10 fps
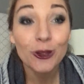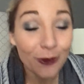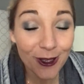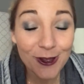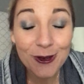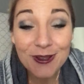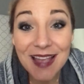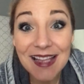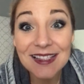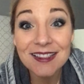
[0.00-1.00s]
You can use
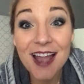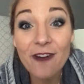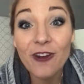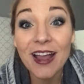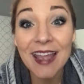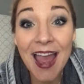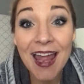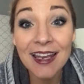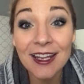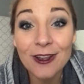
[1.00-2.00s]
that stuff
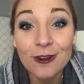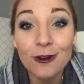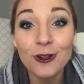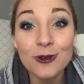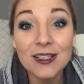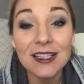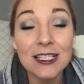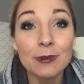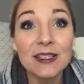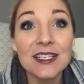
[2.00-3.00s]
again. You're using
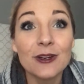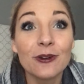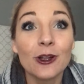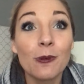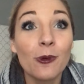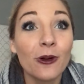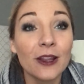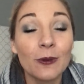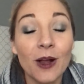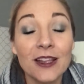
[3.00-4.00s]
this material more
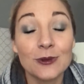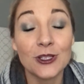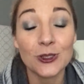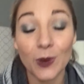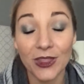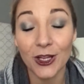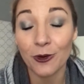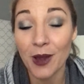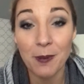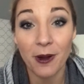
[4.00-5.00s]
than once, which is what the
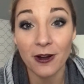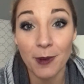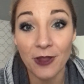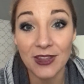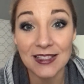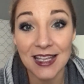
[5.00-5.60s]
great part about this